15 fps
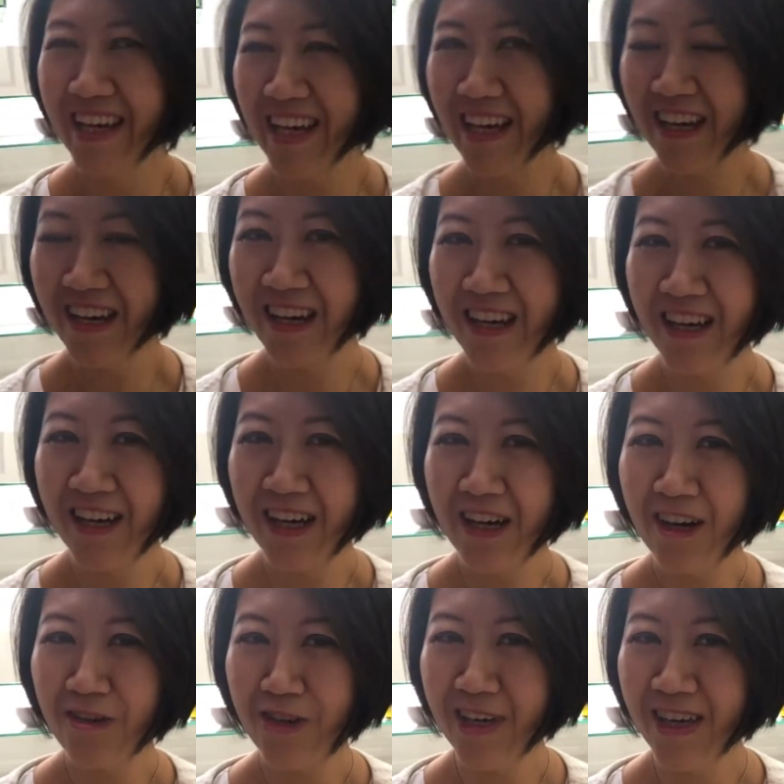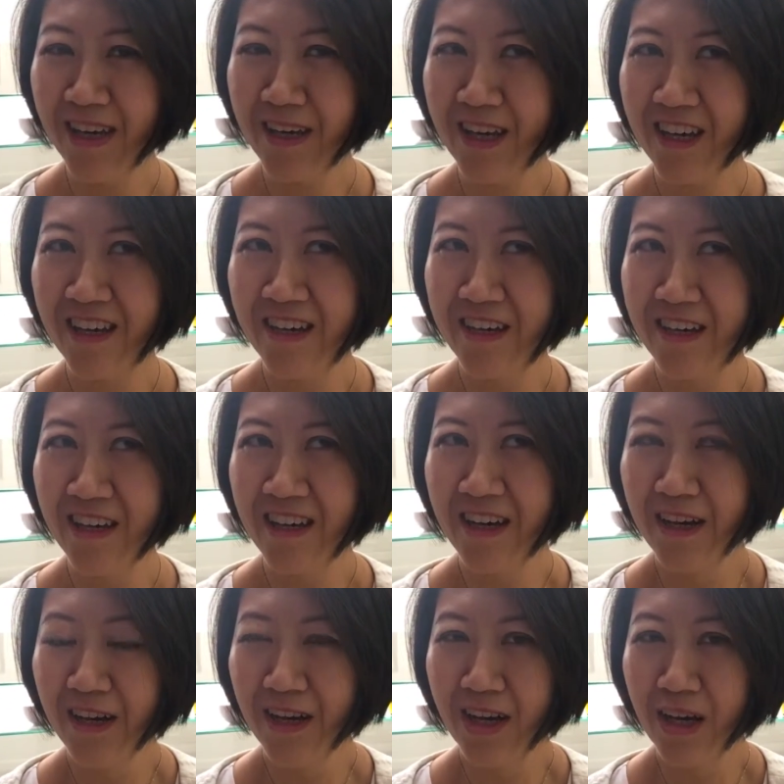Uh, okay. Uh,
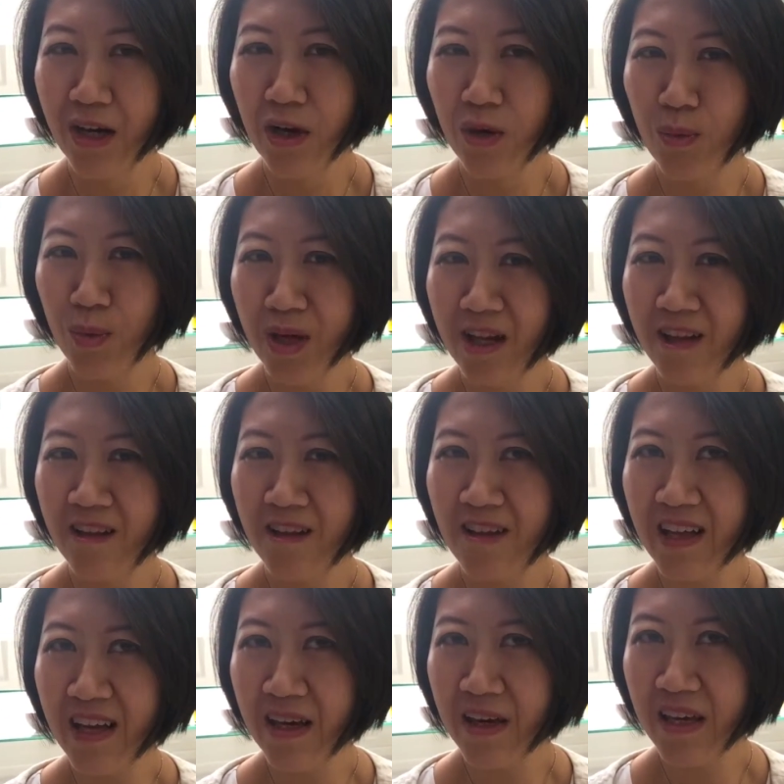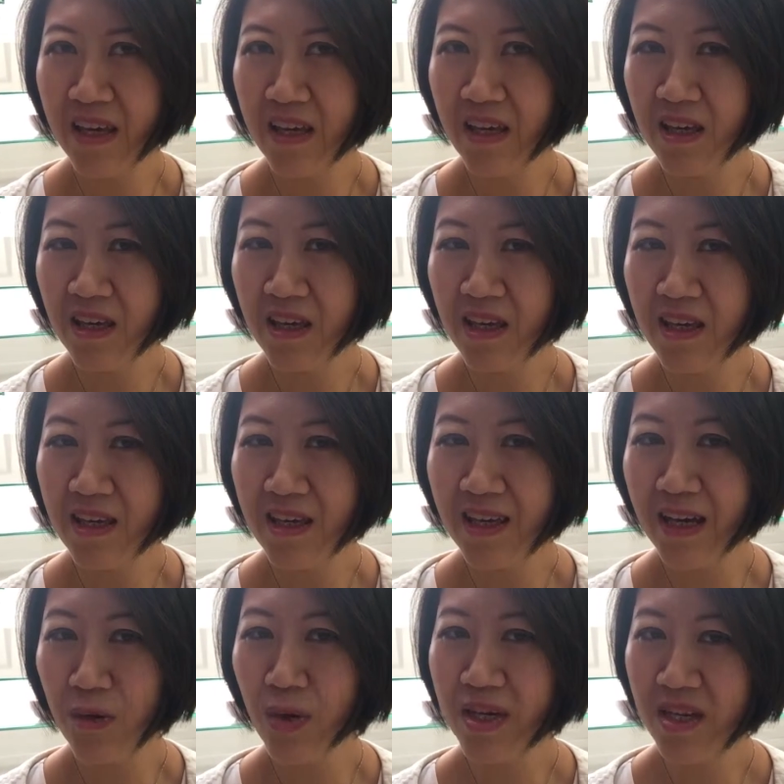well, I
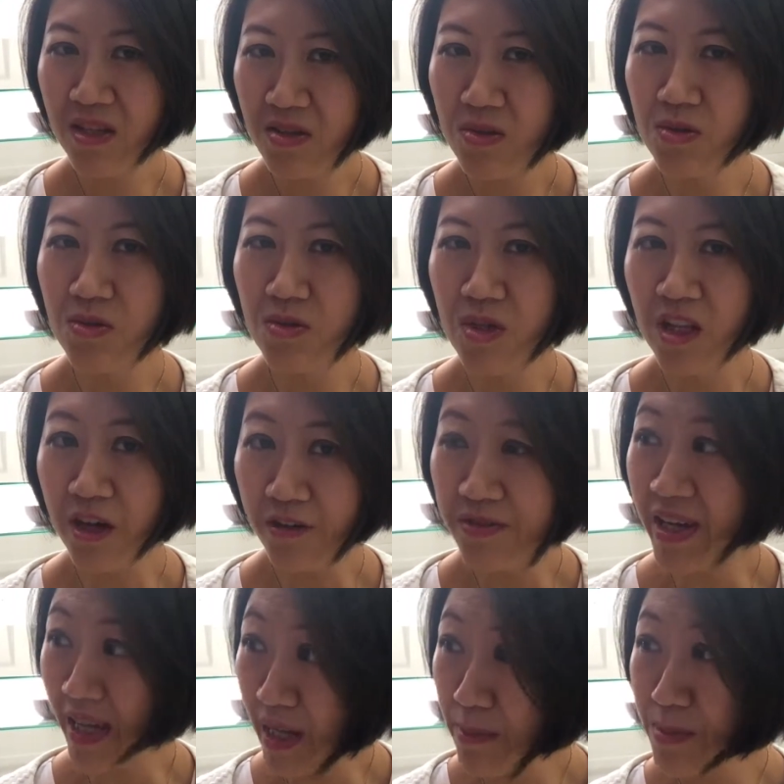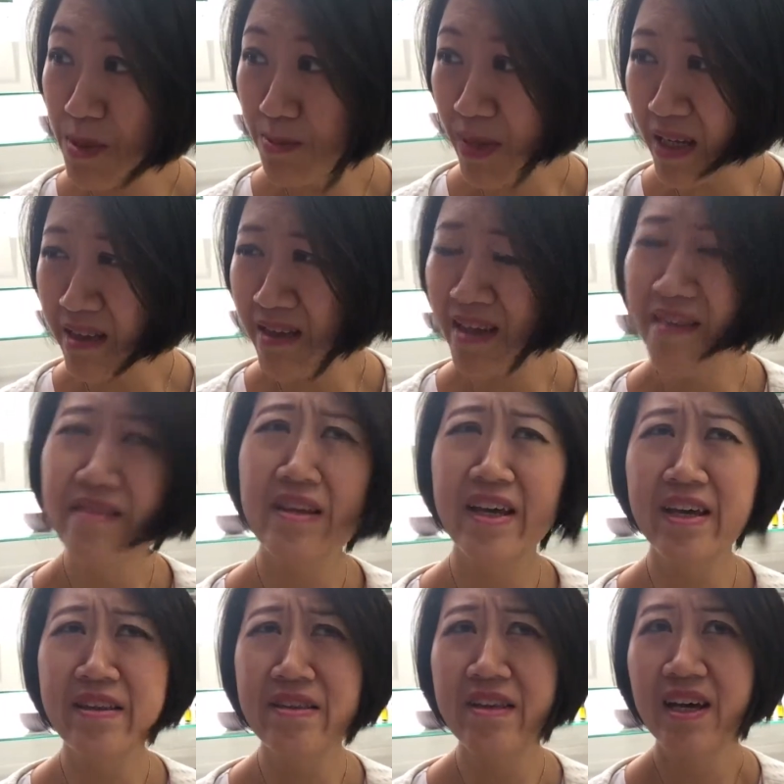I went into a lot of debts yeah. back then,
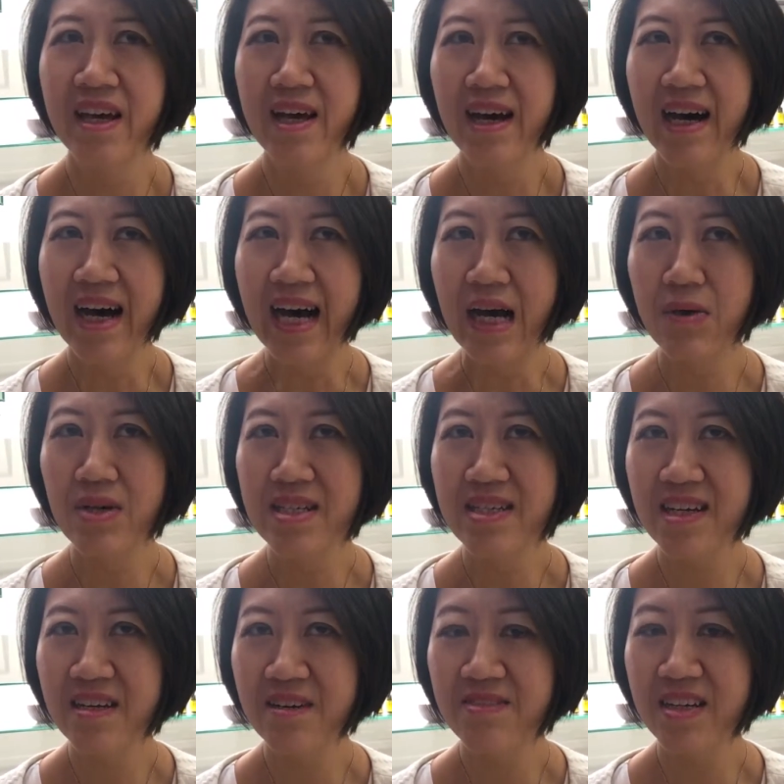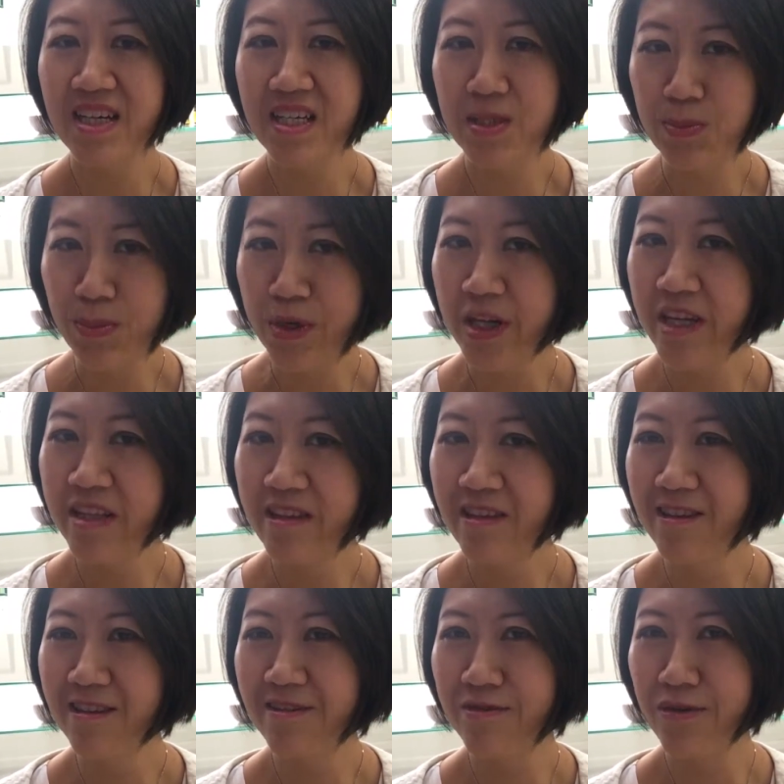and I was kind of desperate
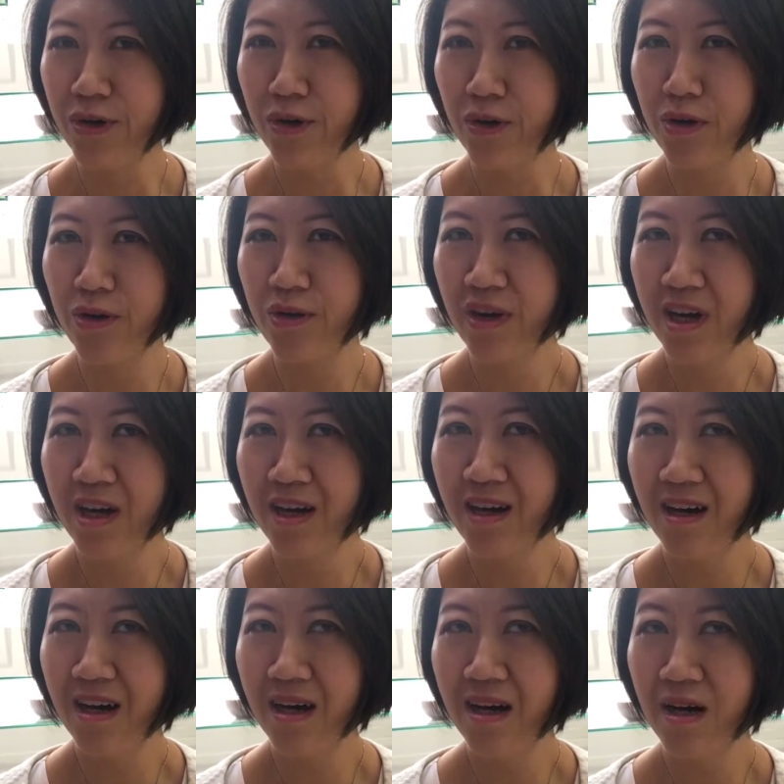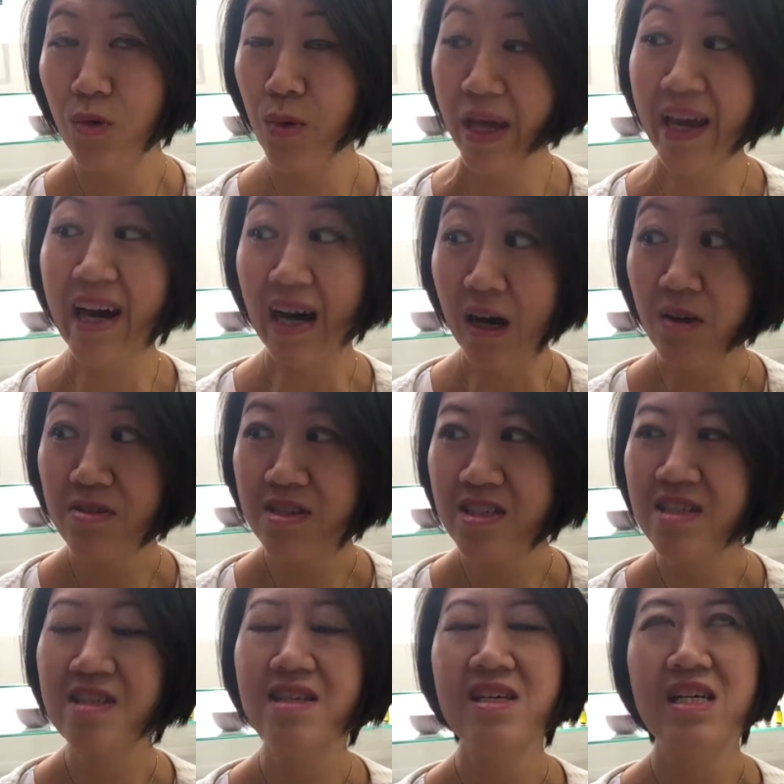for a way out.
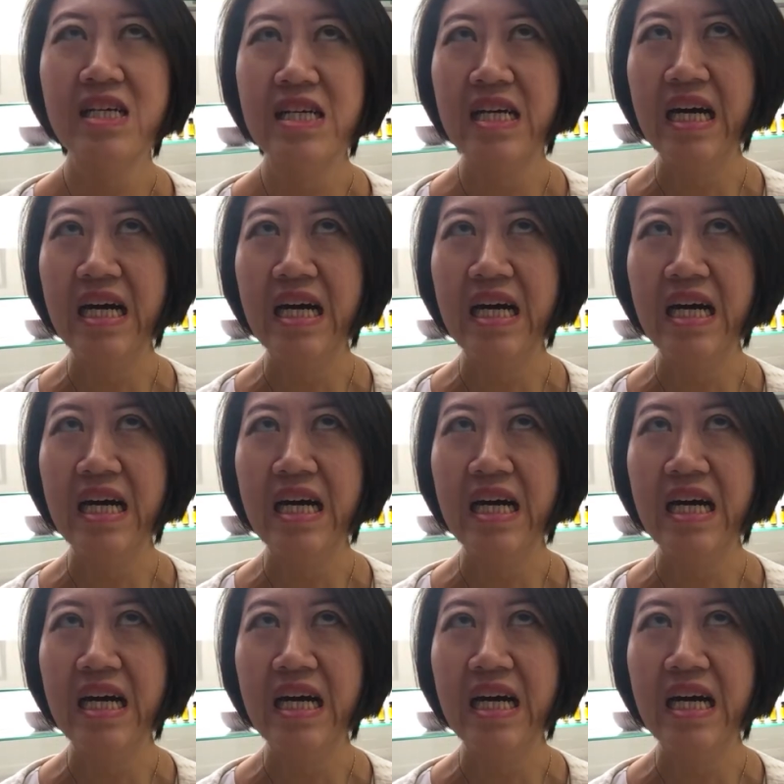Yeah.